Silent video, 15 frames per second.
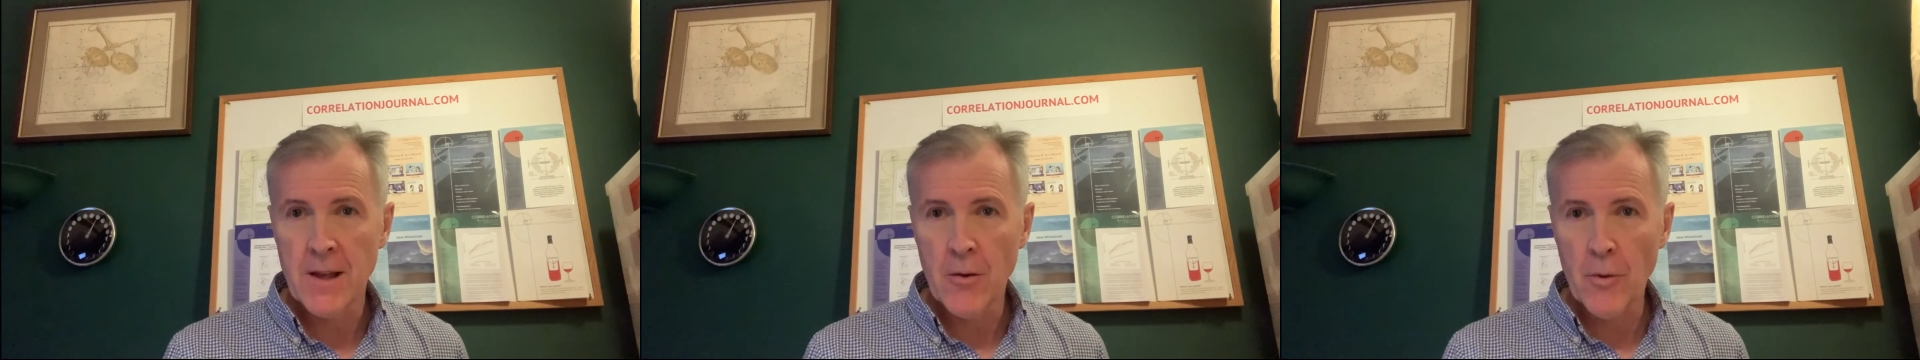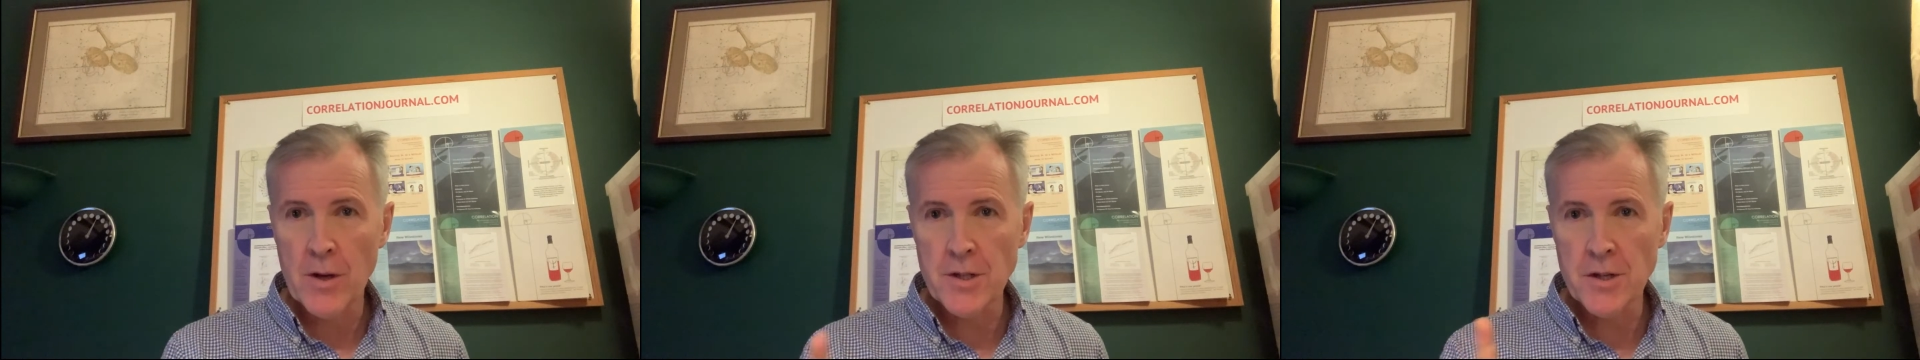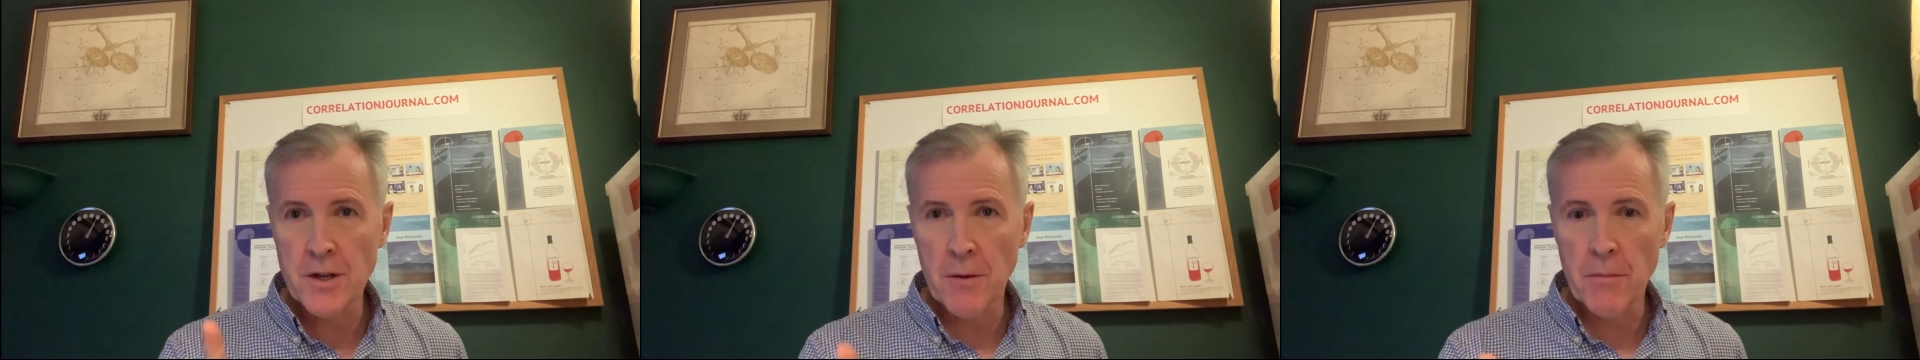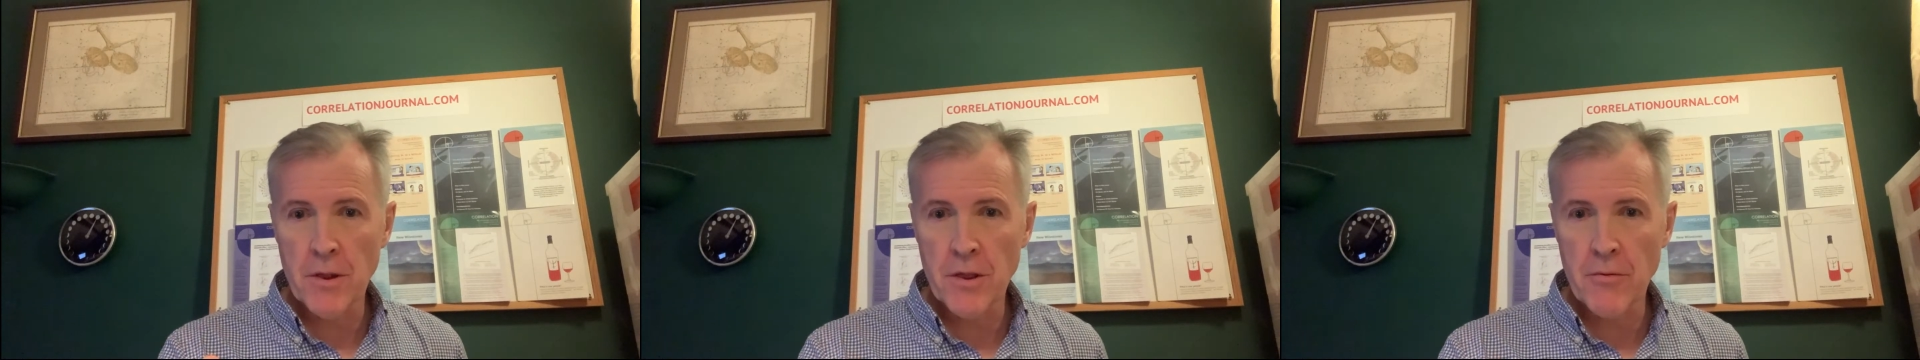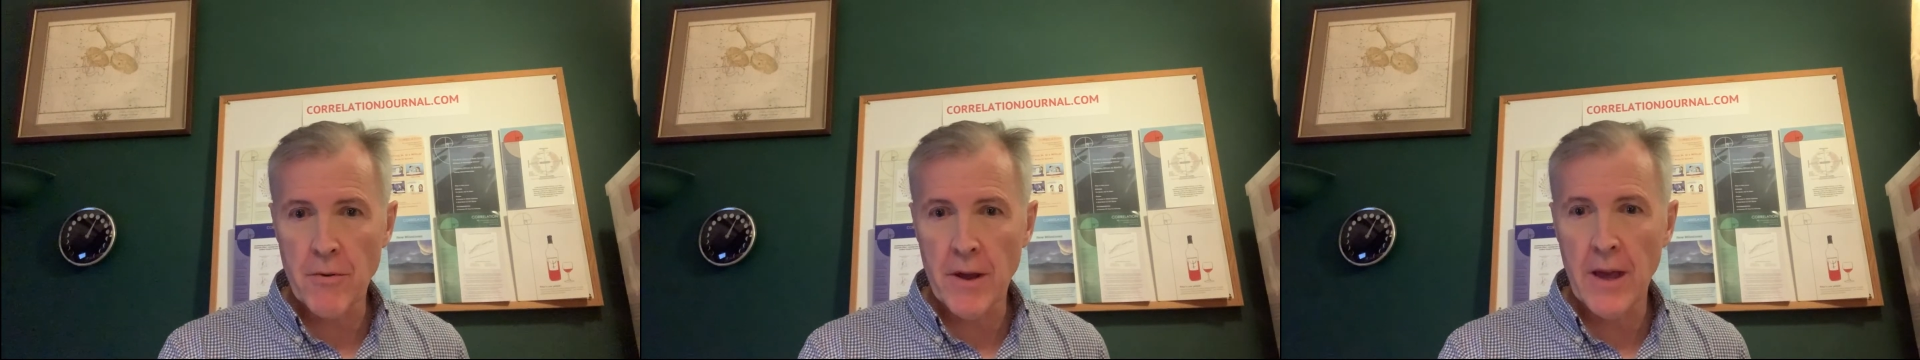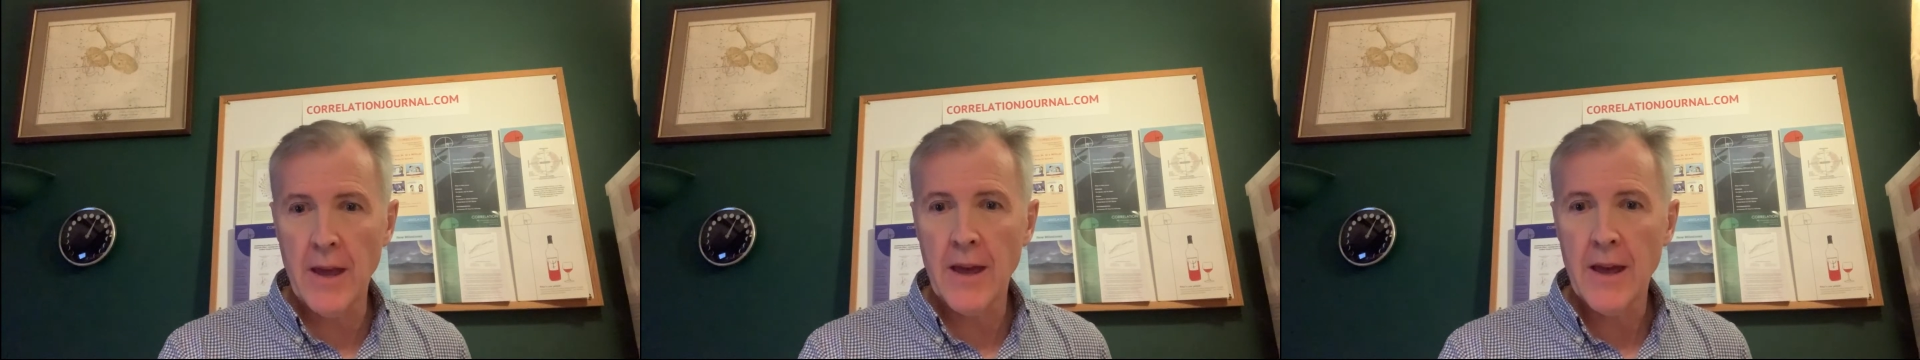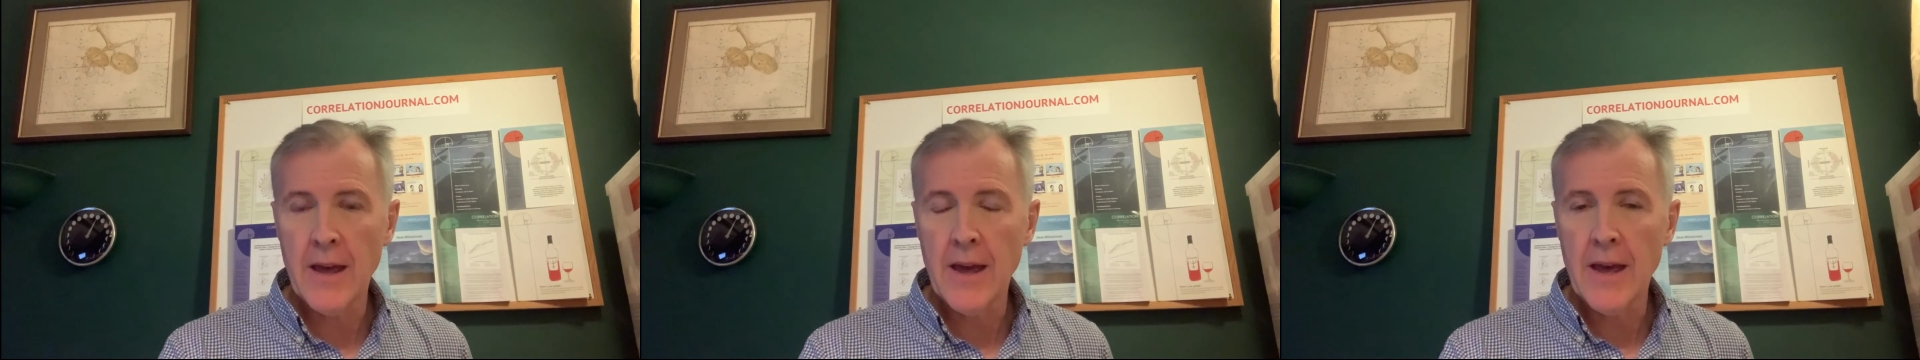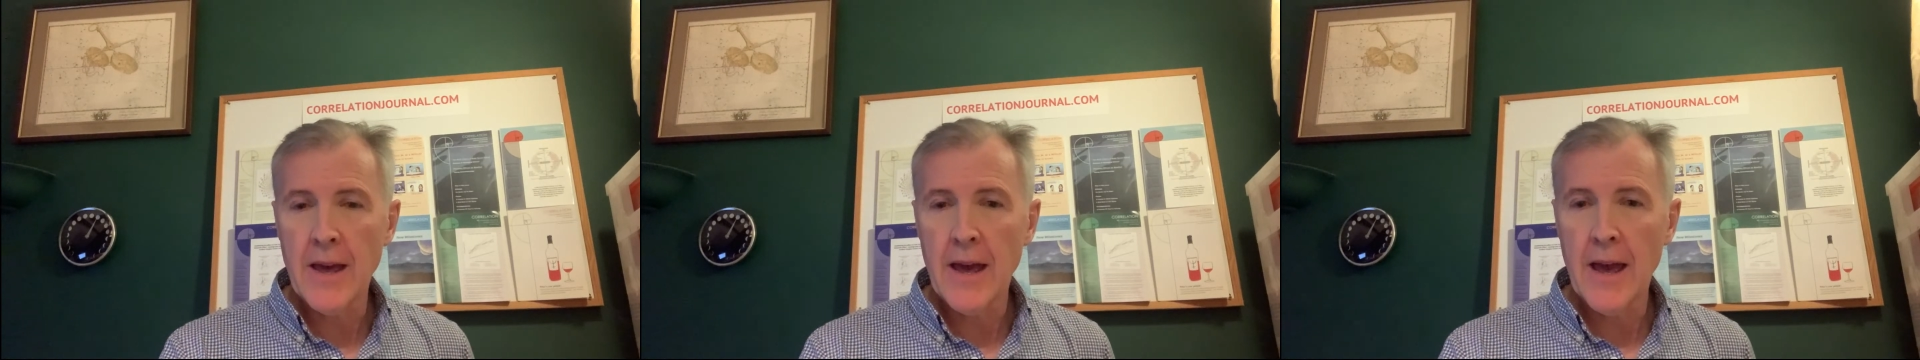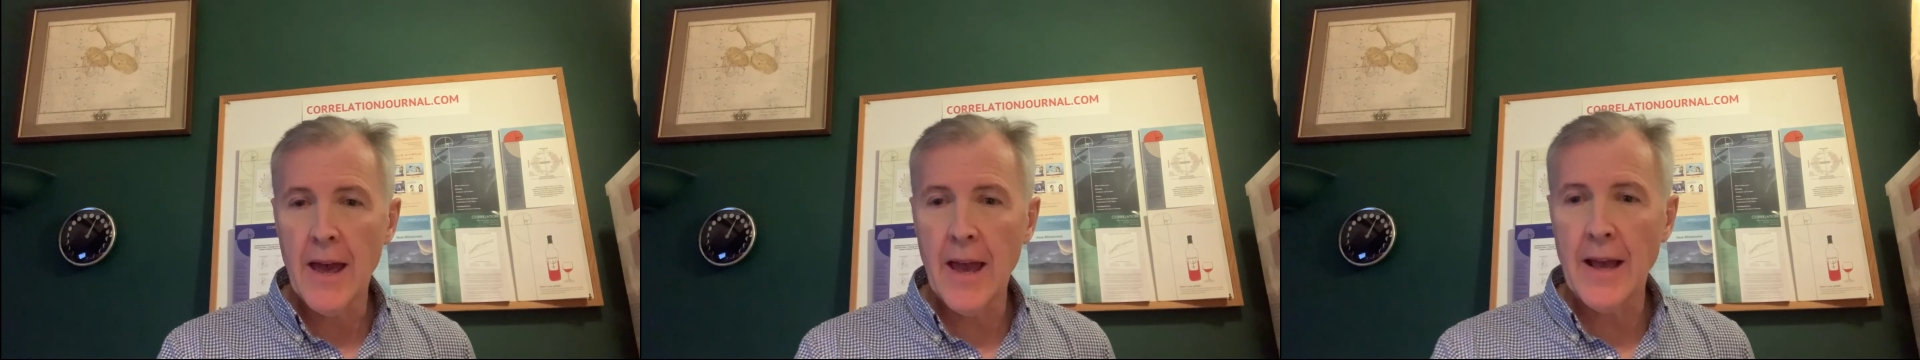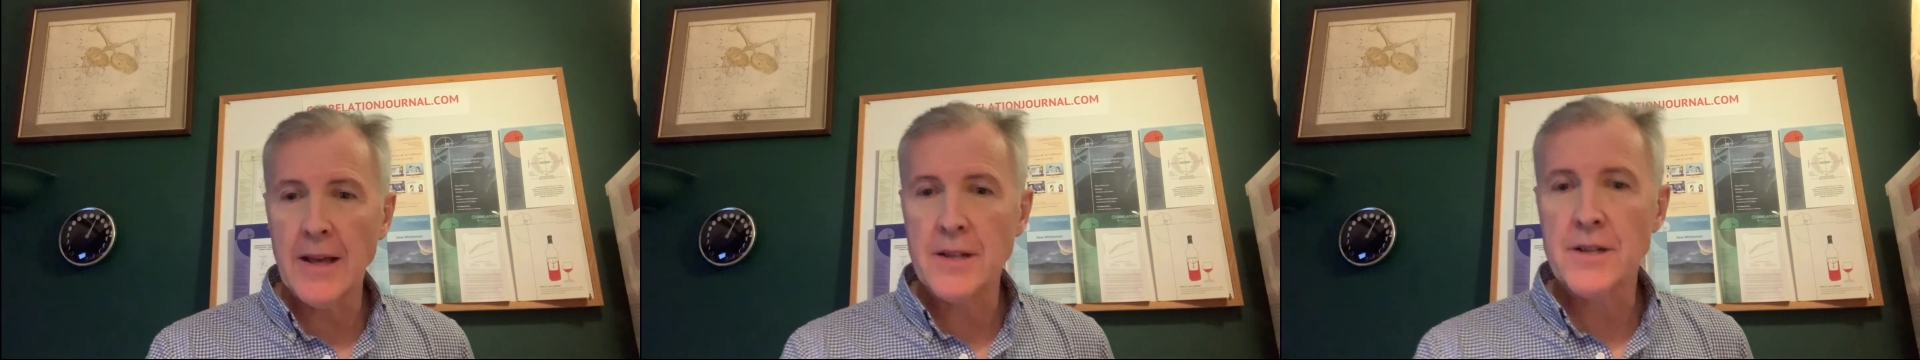Question number 3
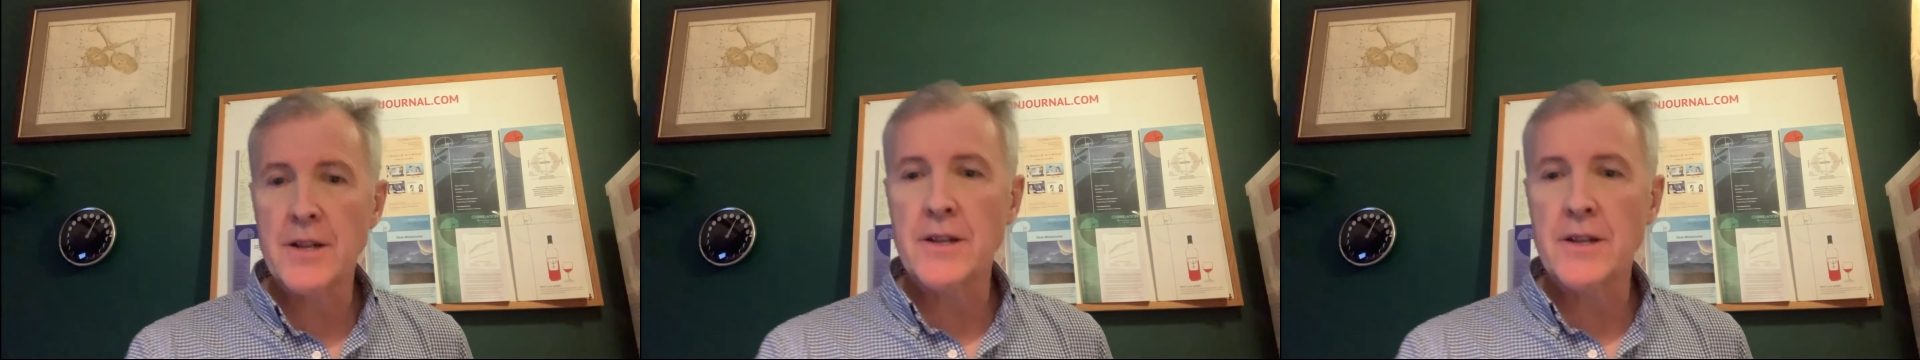is,